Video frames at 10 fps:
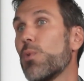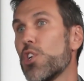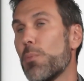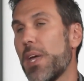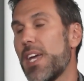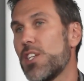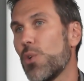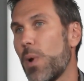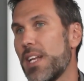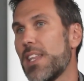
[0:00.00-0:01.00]
where you're paid
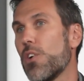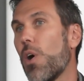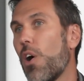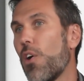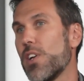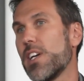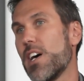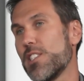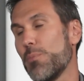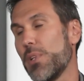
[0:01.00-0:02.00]
to wait and they're already
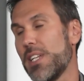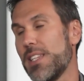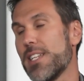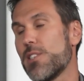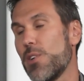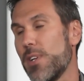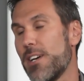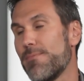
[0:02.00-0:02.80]
contemplating that slowdown.